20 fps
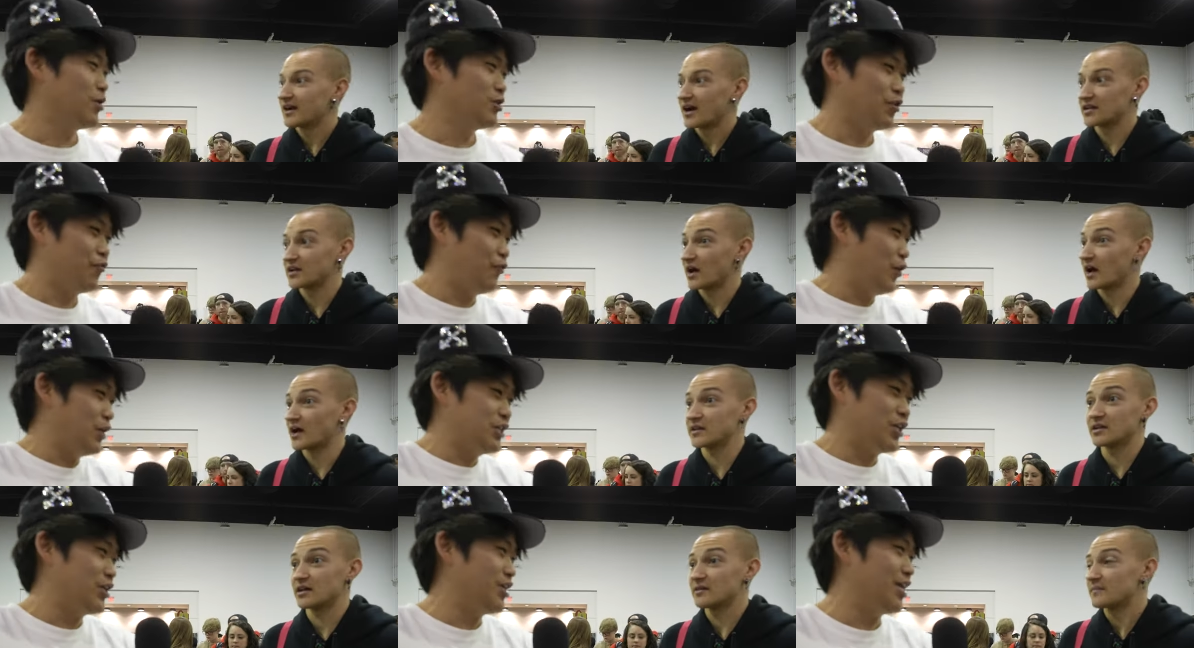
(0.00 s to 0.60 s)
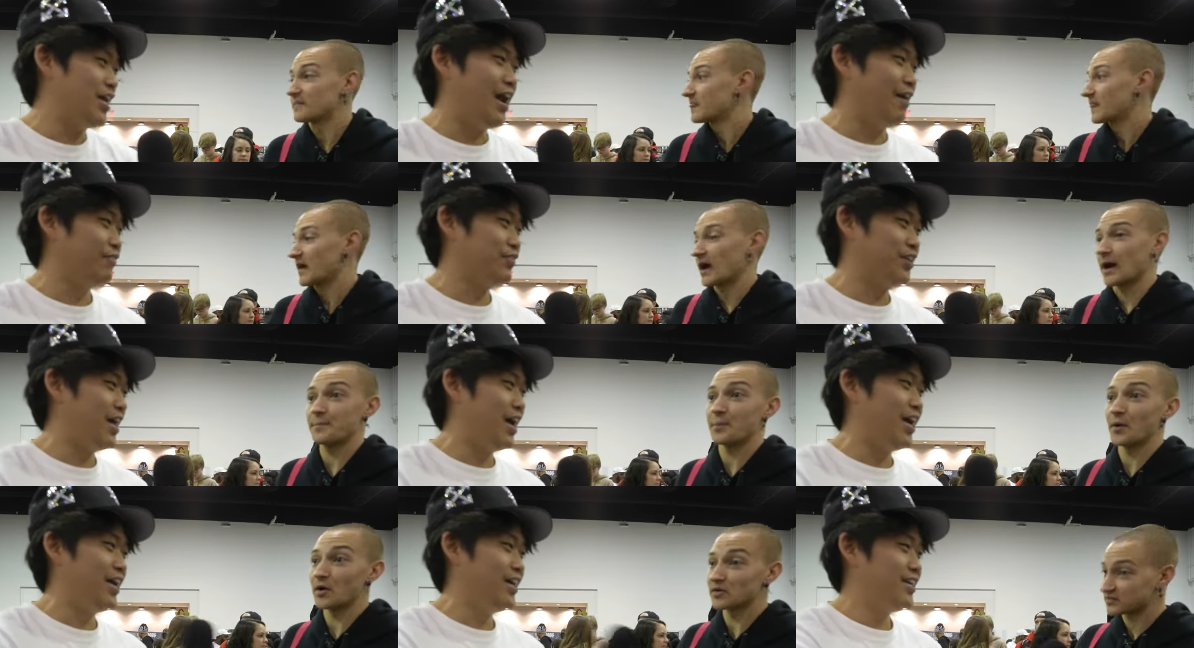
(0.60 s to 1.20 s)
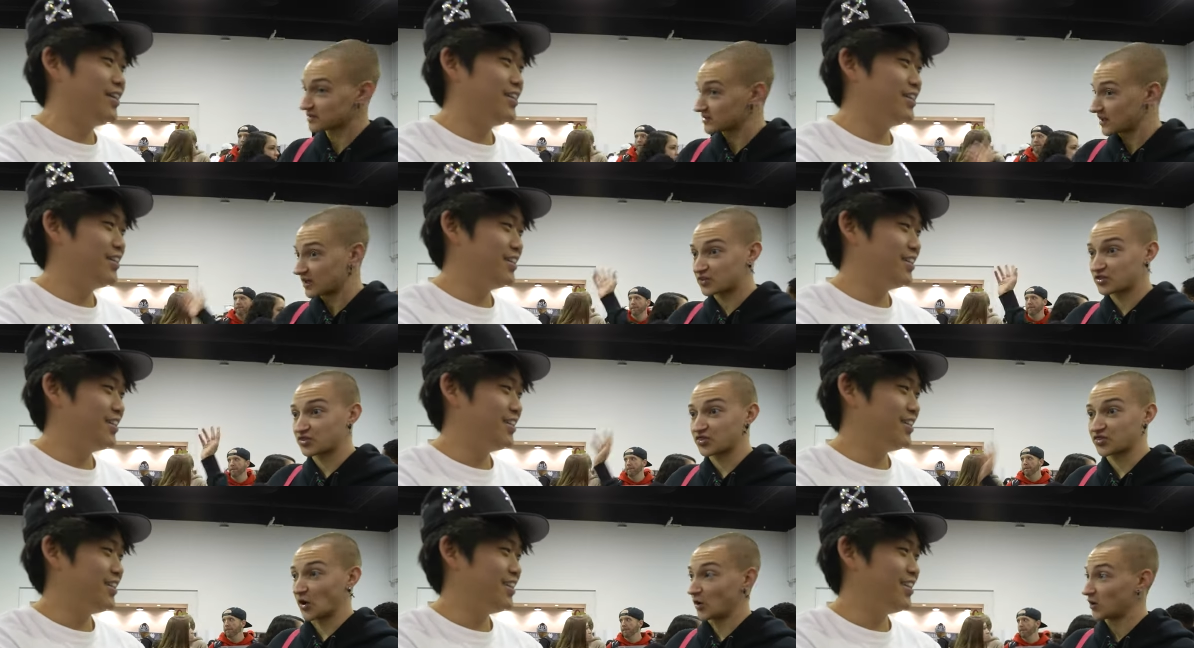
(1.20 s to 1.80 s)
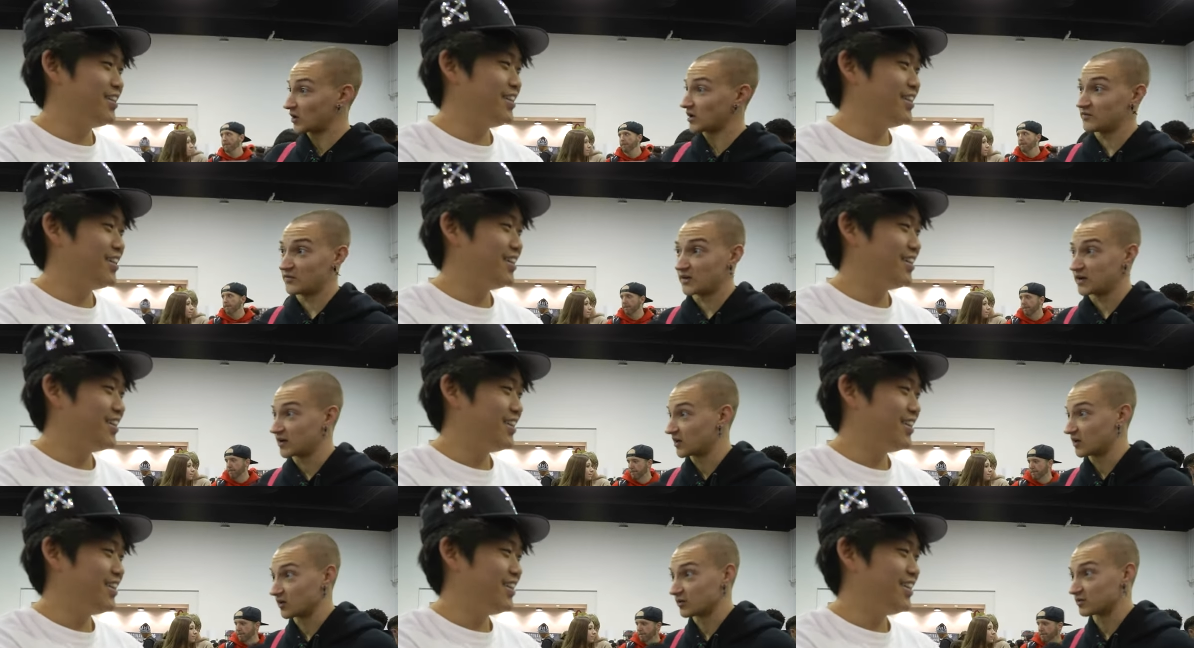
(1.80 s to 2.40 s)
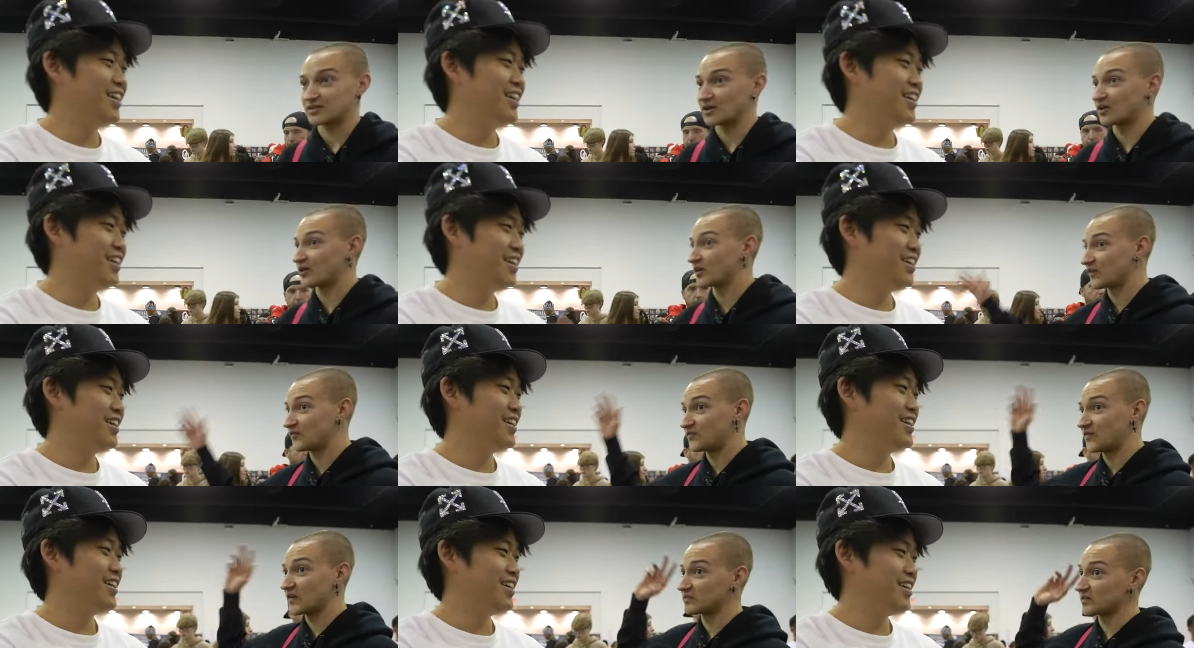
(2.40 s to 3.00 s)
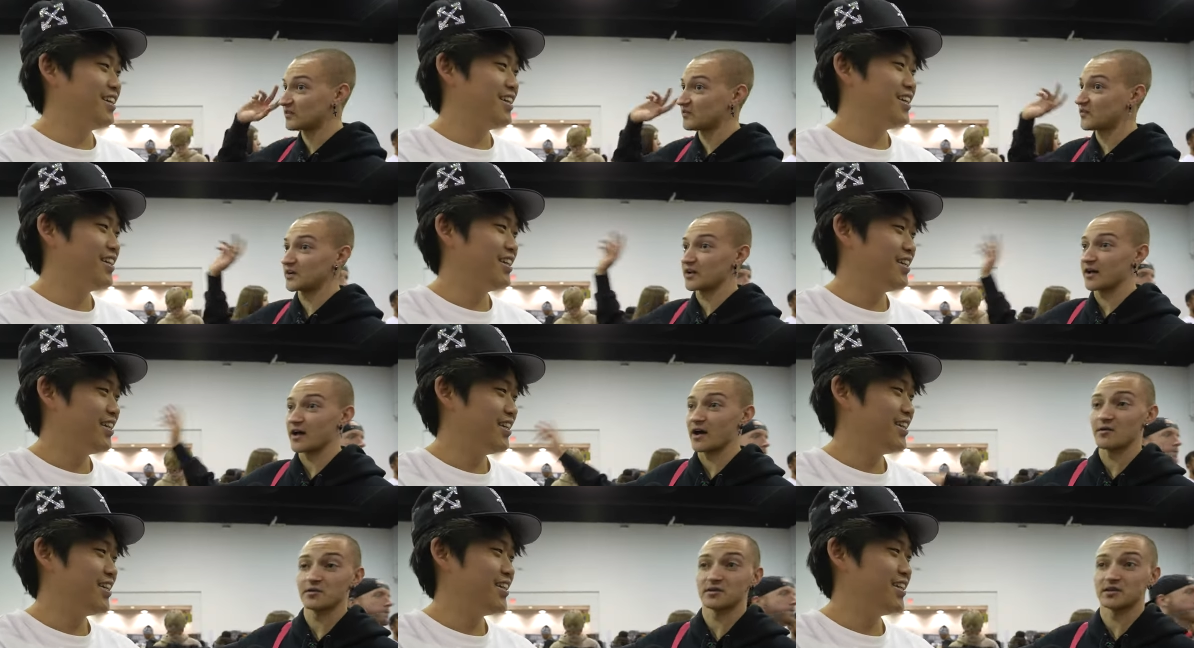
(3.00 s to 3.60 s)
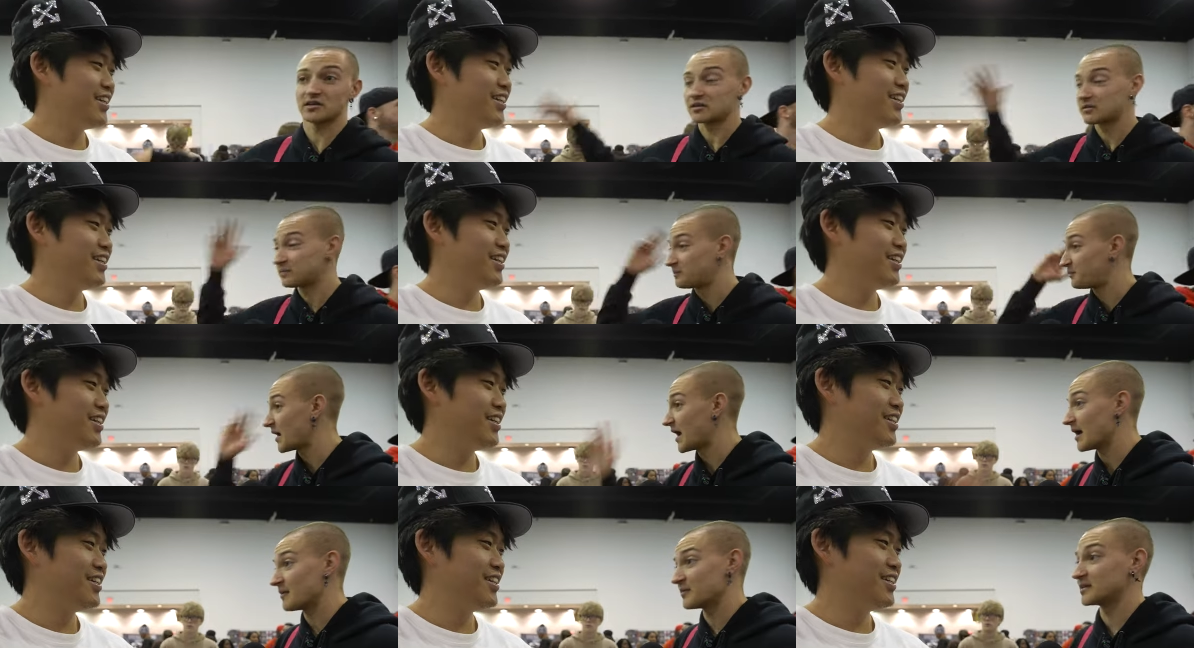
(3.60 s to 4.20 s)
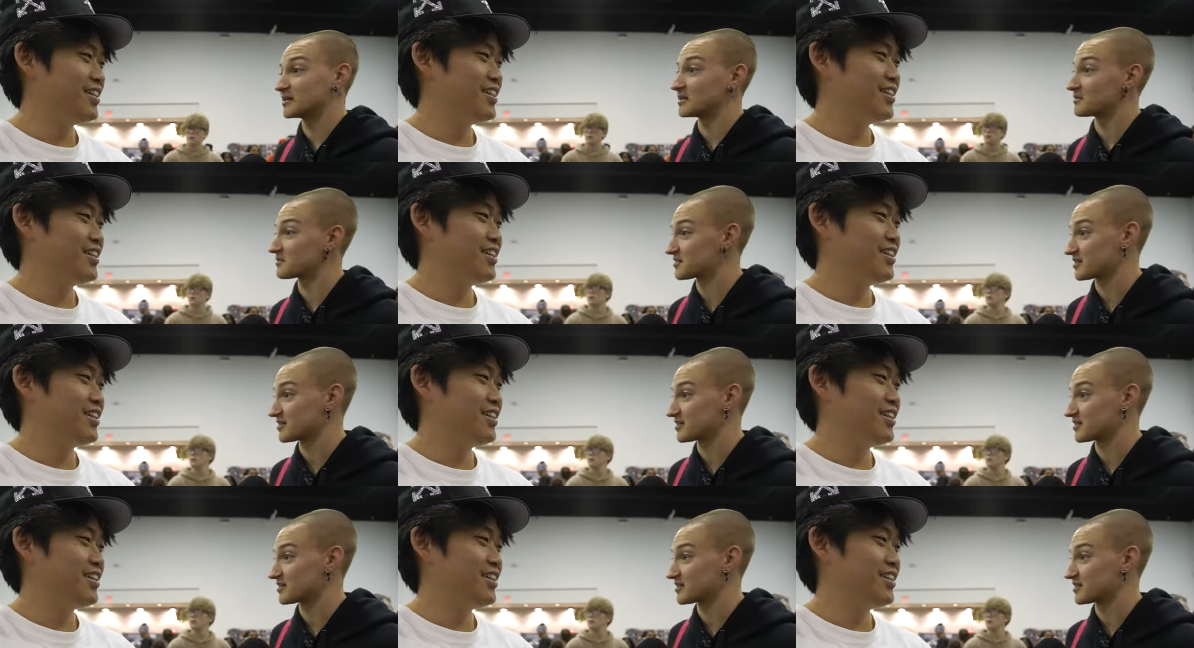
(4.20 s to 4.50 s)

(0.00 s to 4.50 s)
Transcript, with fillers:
Speaker 1: What was the first I, thing you did after I that? I posted like 30 videos, 30, 50 videos. I was spamming them